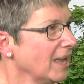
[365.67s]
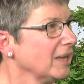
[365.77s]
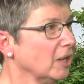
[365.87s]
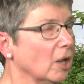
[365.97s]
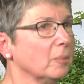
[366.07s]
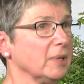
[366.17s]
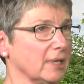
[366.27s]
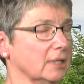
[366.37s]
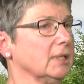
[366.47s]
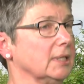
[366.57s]
you know,
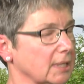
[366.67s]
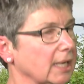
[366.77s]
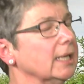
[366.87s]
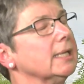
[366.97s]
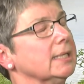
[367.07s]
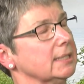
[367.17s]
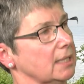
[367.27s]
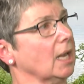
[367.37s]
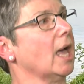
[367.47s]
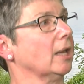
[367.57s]
because it, it is a
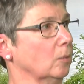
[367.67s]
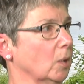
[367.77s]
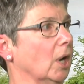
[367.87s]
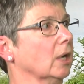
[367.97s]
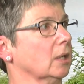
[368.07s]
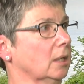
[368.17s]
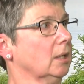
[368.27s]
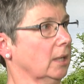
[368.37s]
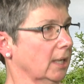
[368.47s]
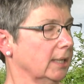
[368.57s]
lot of work. Right.
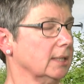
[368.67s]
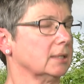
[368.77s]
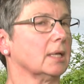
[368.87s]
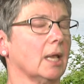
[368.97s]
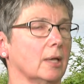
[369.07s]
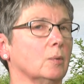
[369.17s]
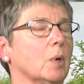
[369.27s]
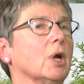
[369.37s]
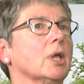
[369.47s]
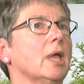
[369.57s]
It is a lot of
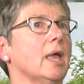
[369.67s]
work.